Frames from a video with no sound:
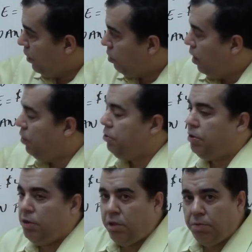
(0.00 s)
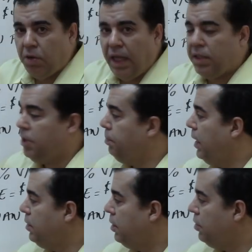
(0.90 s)
the gross, you subtract the
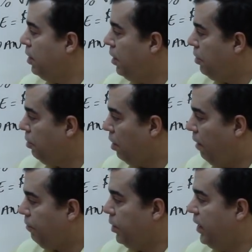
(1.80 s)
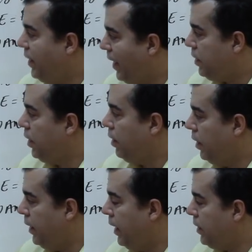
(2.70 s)
expenses, you're left with the net
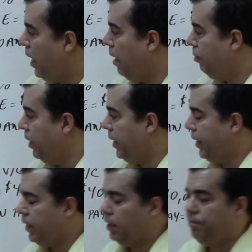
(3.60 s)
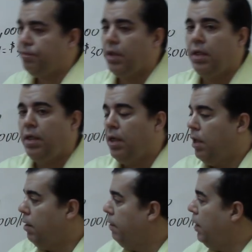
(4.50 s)
operating income.
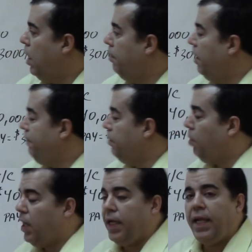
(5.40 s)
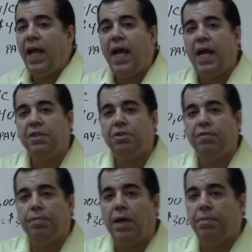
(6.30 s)
If you bought it cash,
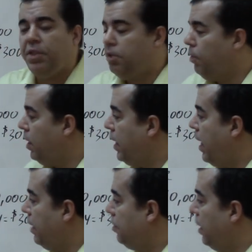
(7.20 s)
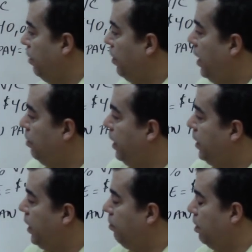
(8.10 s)
if the property is bought cash, that would end right
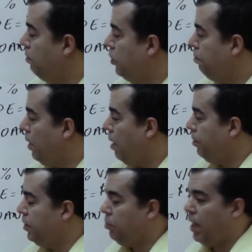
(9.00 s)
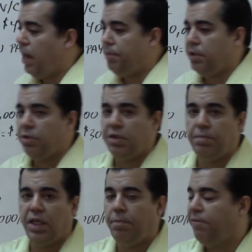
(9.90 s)
there. But most properties, what happens, there's some
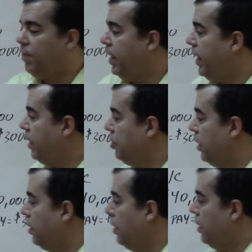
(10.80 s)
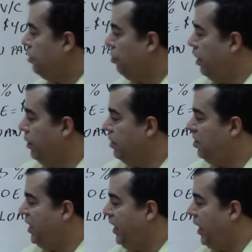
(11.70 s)
type of financing. So there is
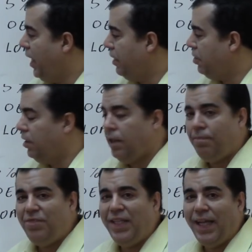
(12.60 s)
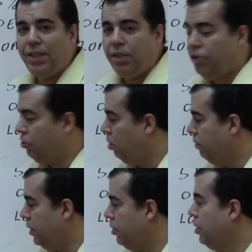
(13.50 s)
DS, debt
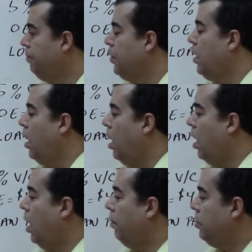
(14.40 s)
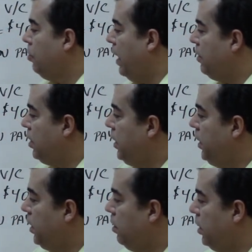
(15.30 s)
service. So that's the
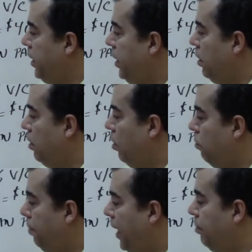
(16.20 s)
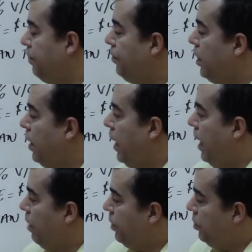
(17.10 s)
yearly loan payment.
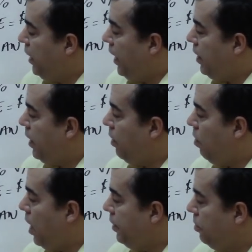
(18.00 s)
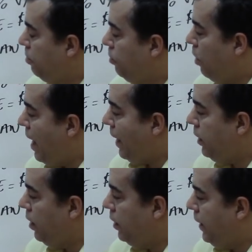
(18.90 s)
And when you take the NOI and you
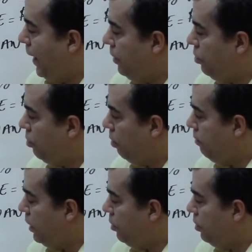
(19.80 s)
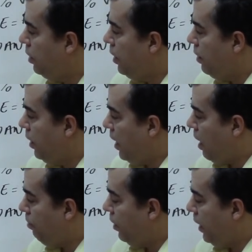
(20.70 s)
subtract the debt service, the net
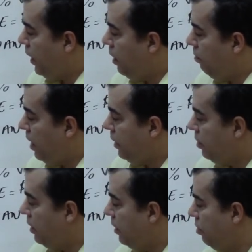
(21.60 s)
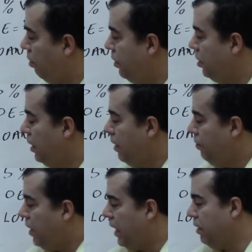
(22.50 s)
operating income minus the debt service,
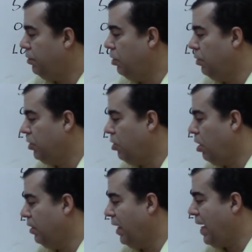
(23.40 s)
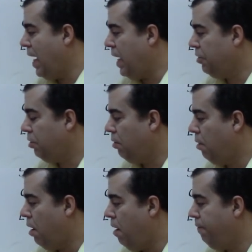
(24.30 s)
that gives you what is called the cash
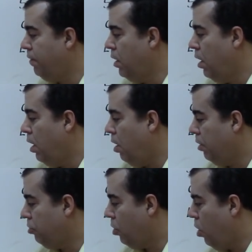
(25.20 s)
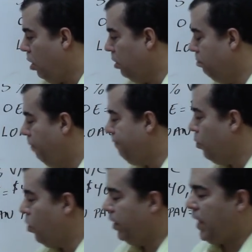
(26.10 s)
throw off, also called the
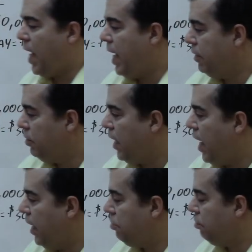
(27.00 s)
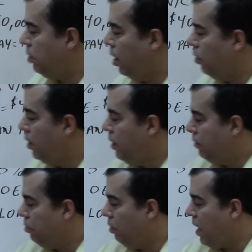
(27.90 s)
before tax cash flow.
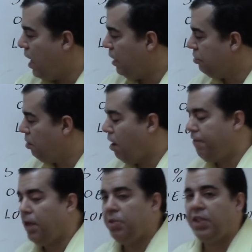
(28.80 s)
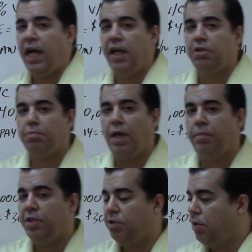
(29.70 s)
So cash throw off, how much cash the
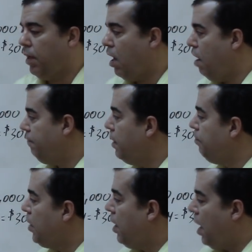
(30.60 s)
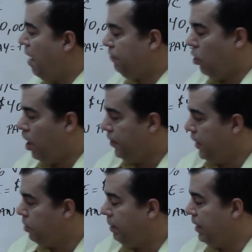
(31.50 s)
property is throwing off after all the
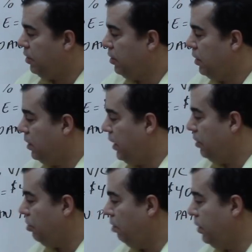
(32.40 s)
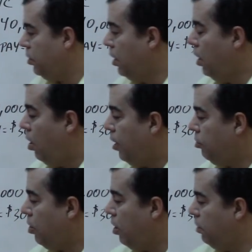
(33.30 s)
expenses and the debt service,
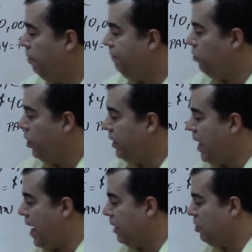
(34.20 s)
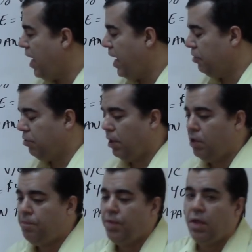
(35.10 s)
also called the before tax cash
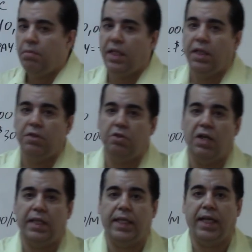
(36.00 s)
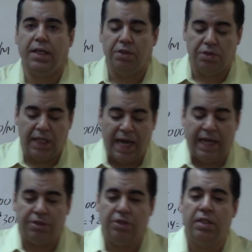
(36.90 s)
flow, because you're not taking your
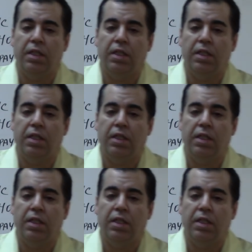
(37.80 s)
tax